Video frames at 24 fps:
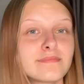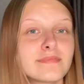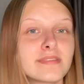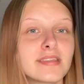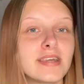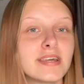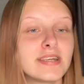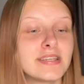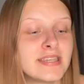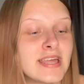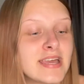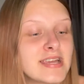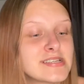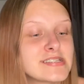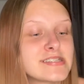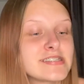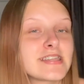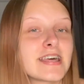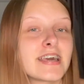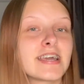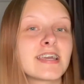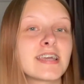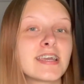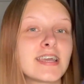next
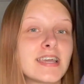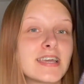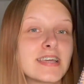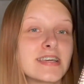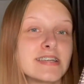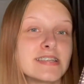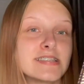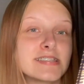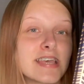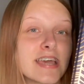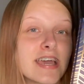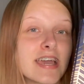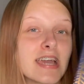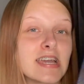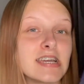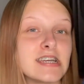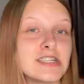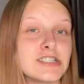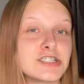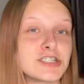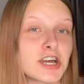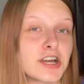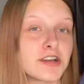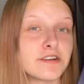thing is a
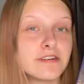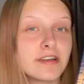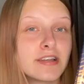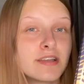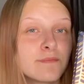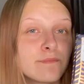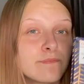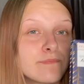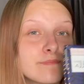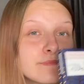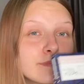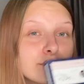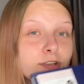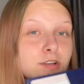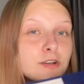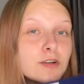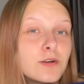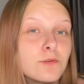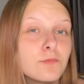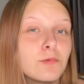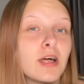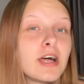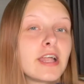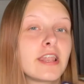diary or a
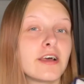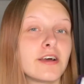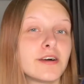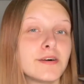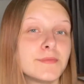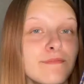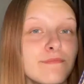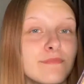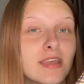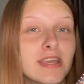planner.